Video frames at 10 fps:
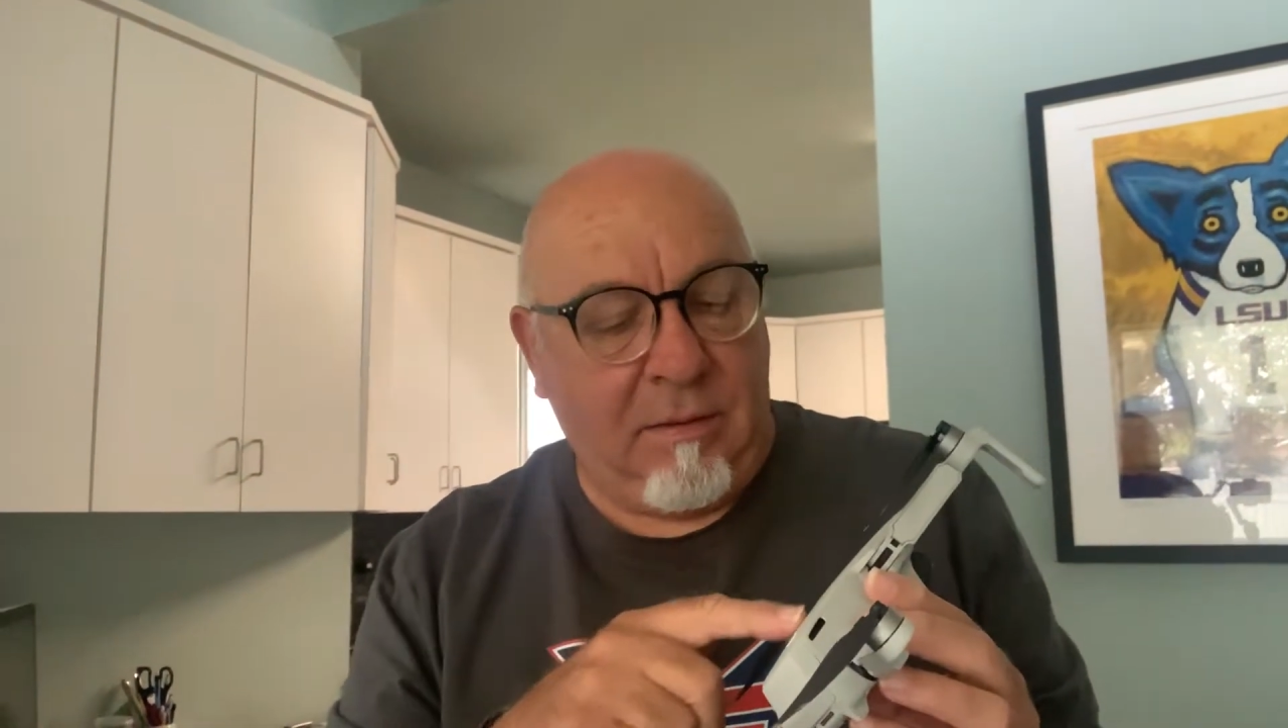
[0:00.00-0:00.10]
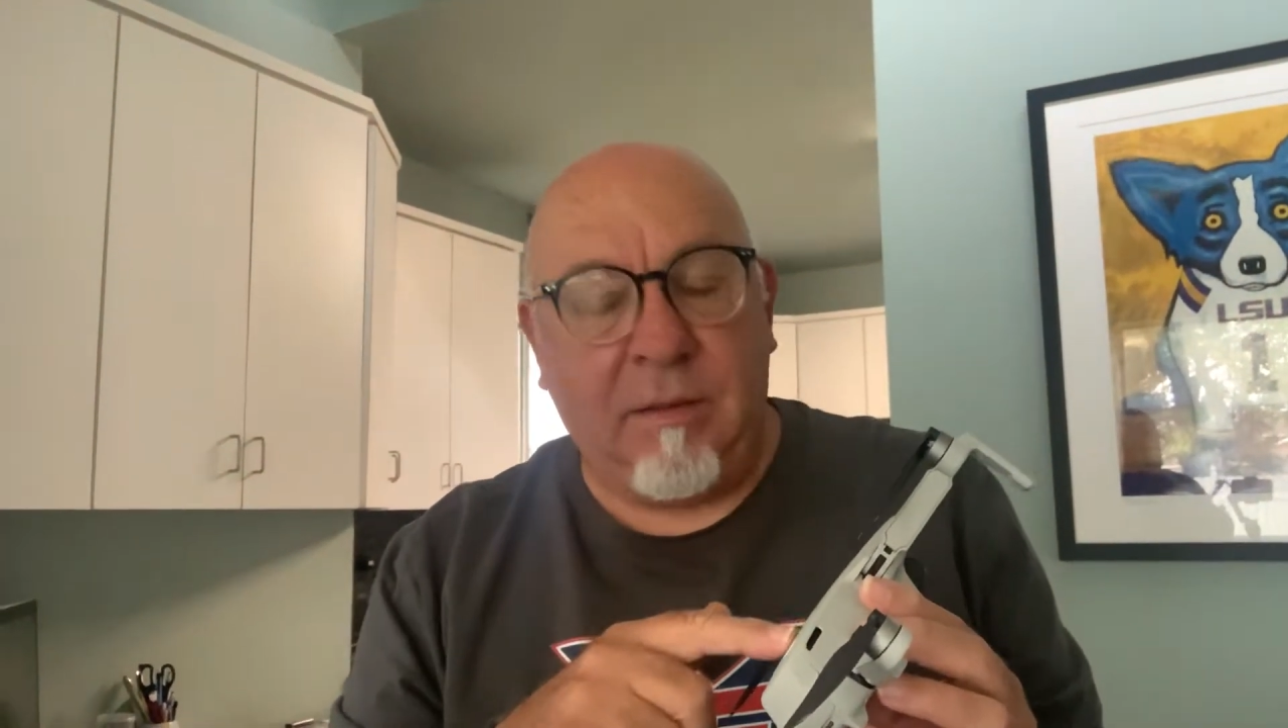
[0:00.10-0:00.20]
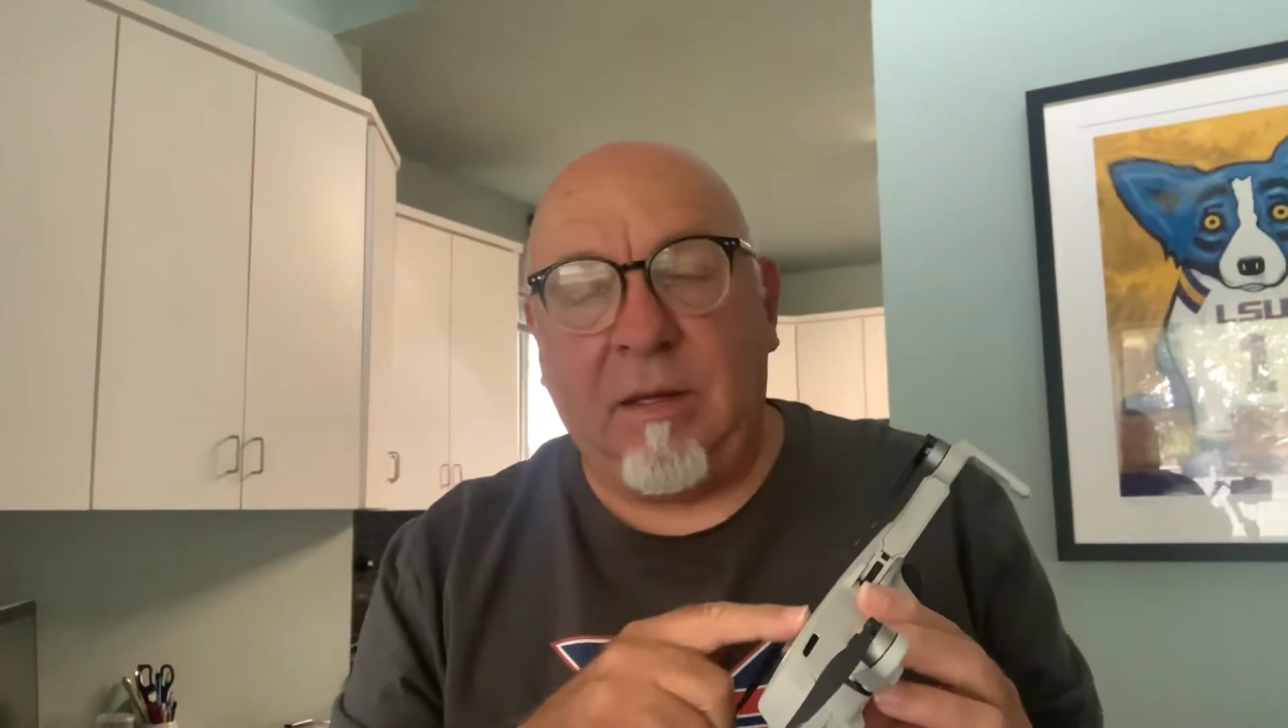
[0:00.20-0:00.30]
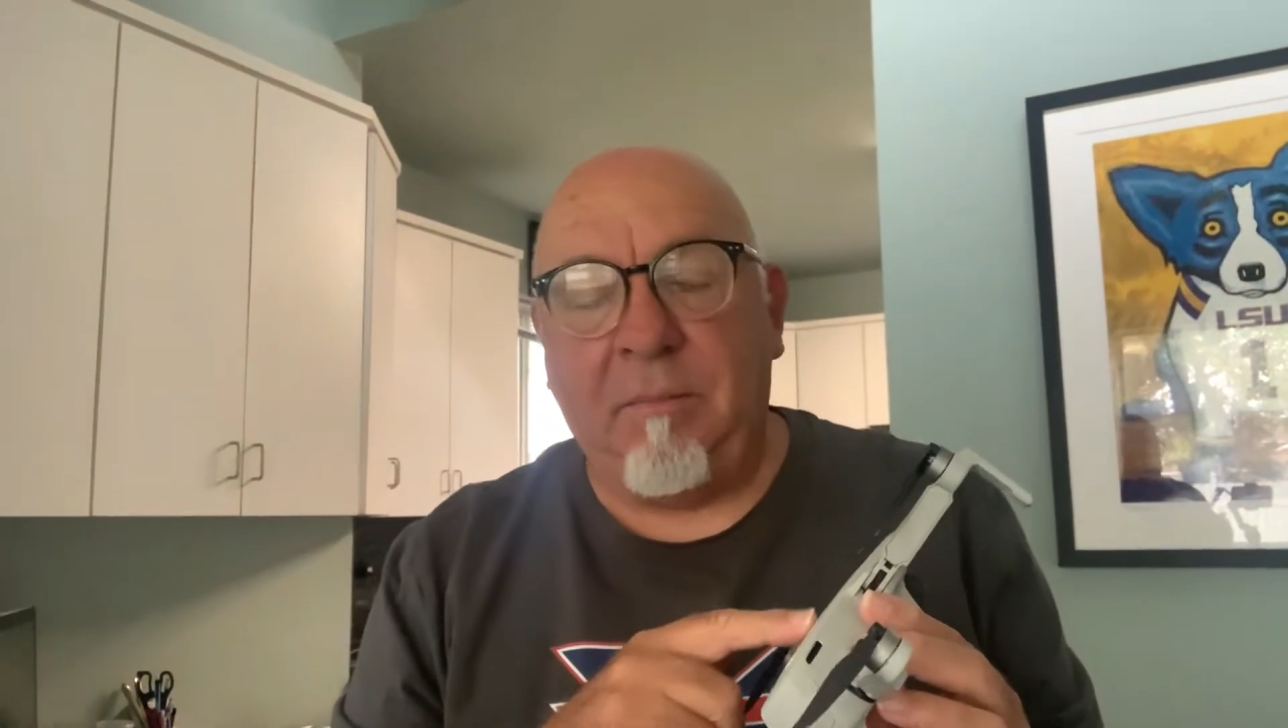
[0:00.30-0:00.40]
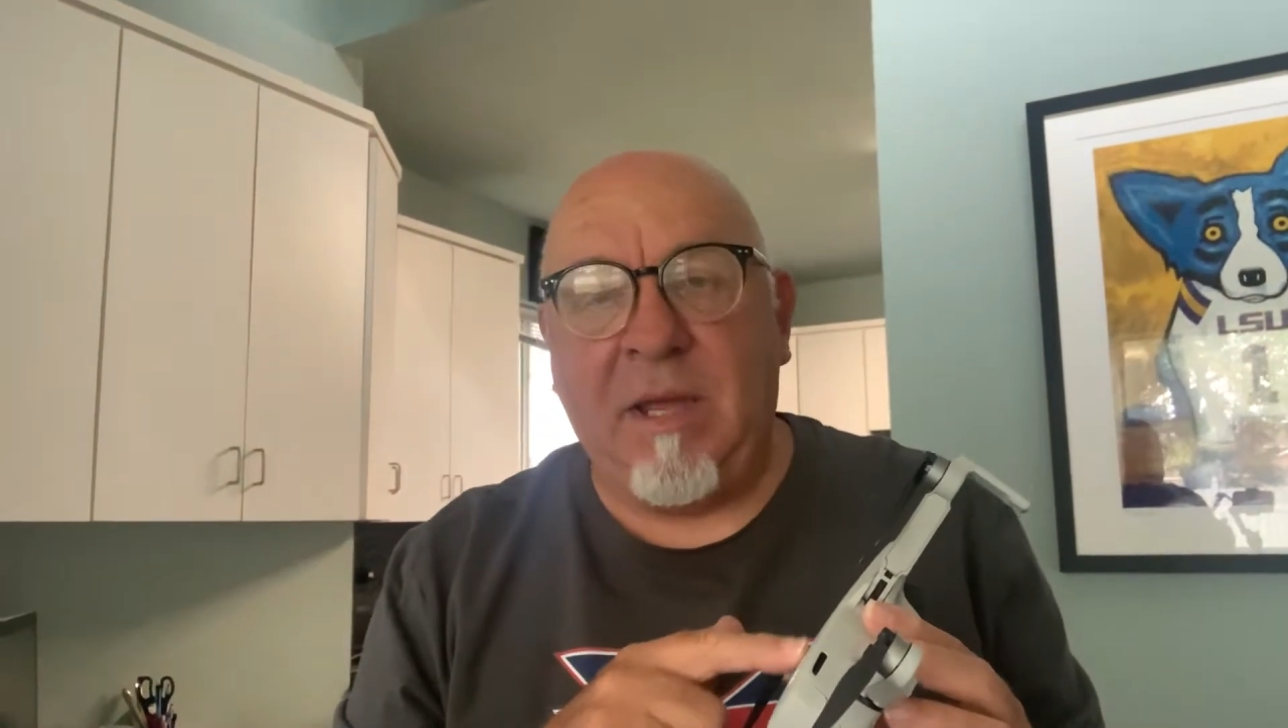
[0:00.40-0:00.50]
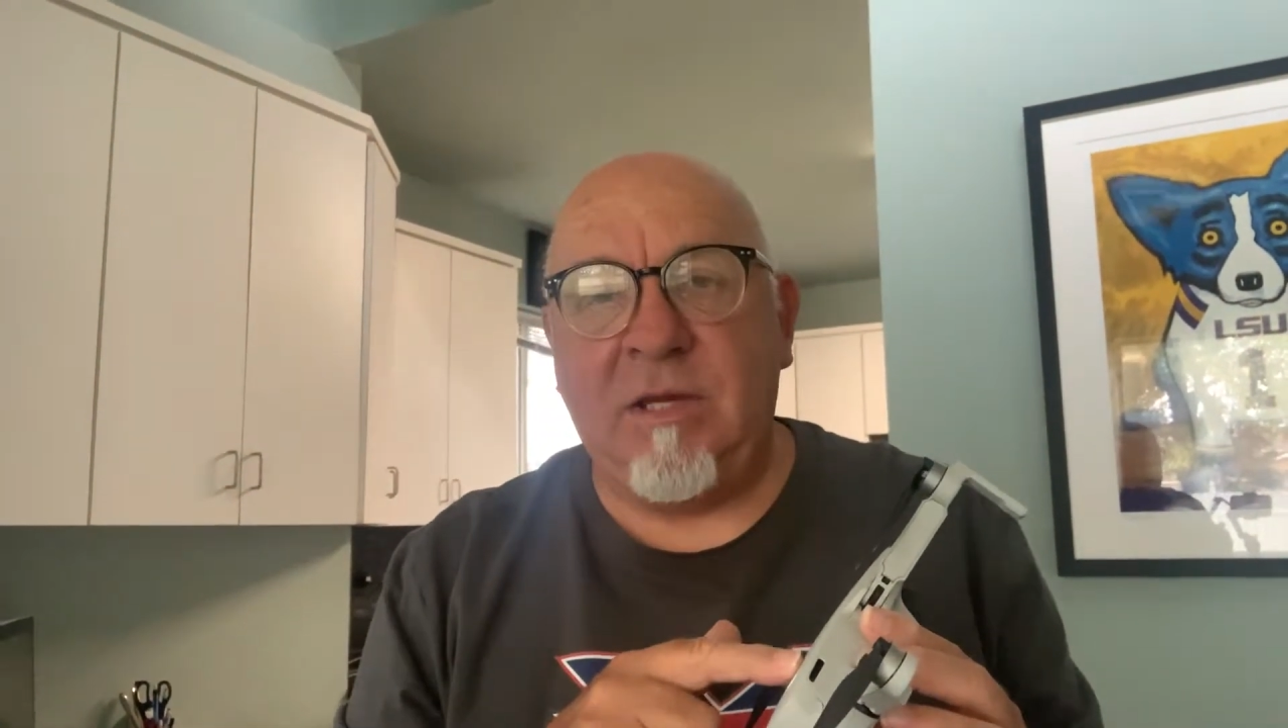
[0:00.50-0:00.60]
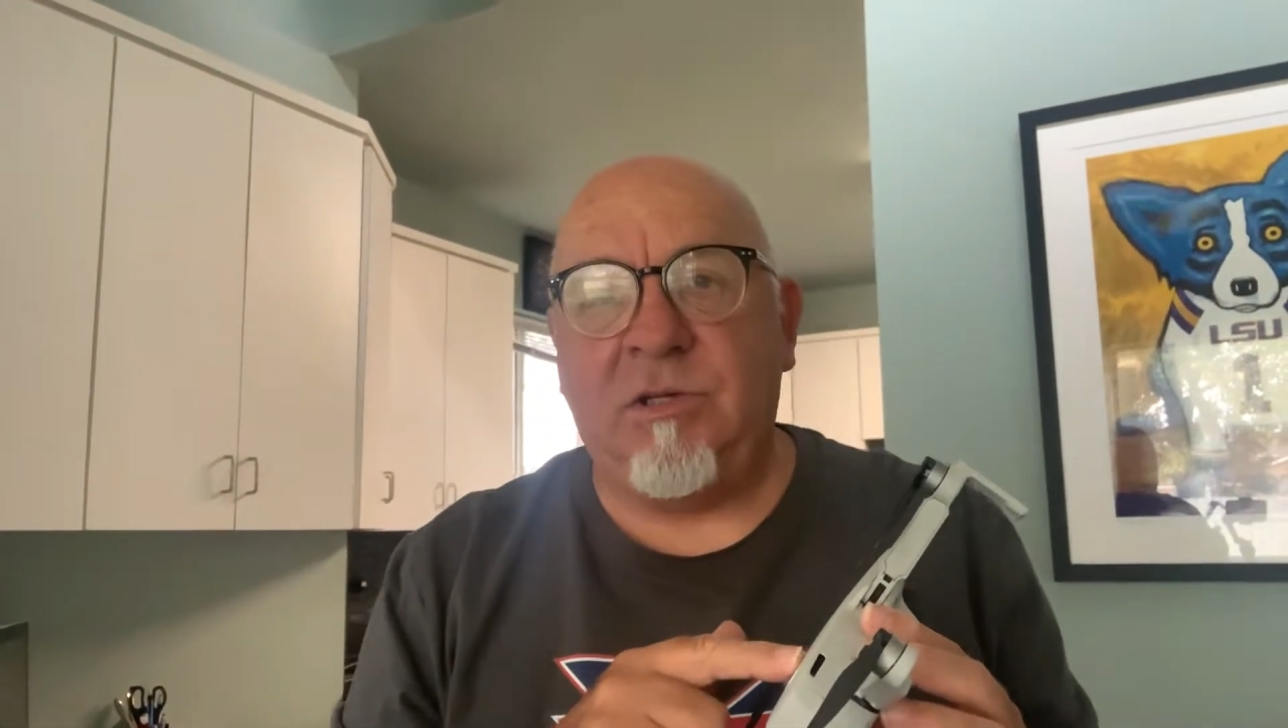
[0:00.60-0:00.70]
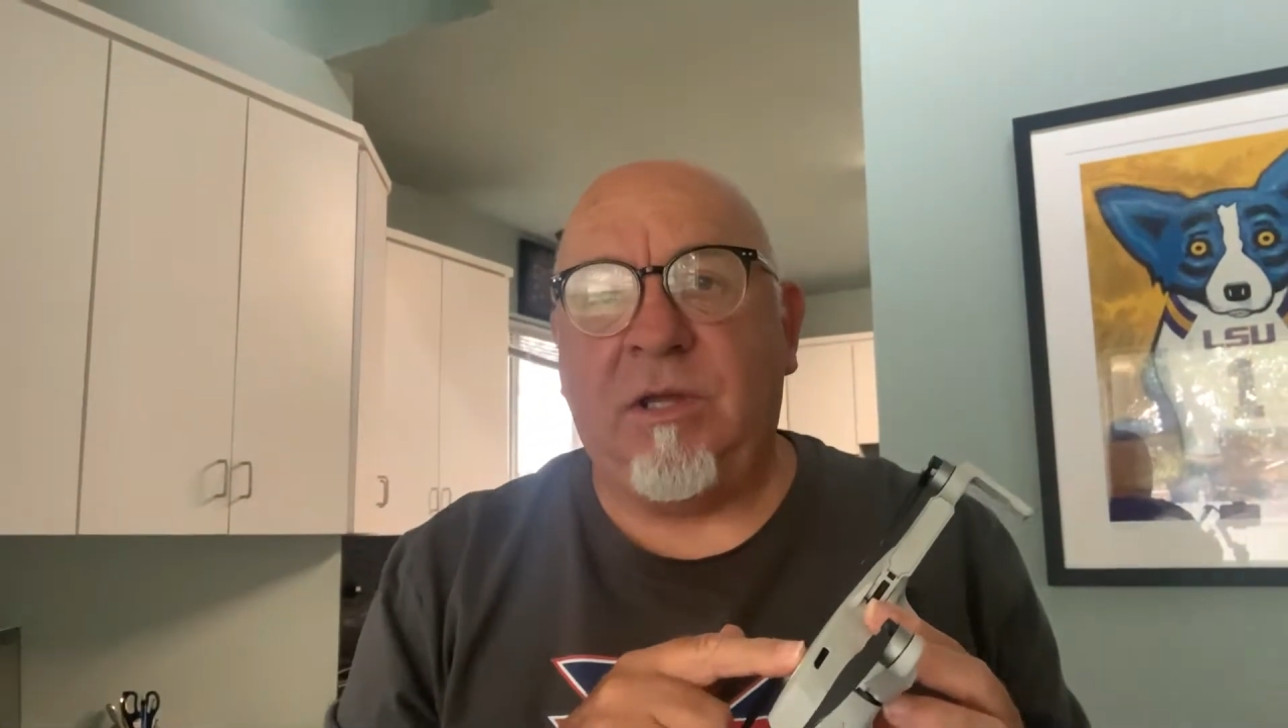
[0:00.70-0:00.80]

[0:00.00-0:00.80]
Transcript: a magic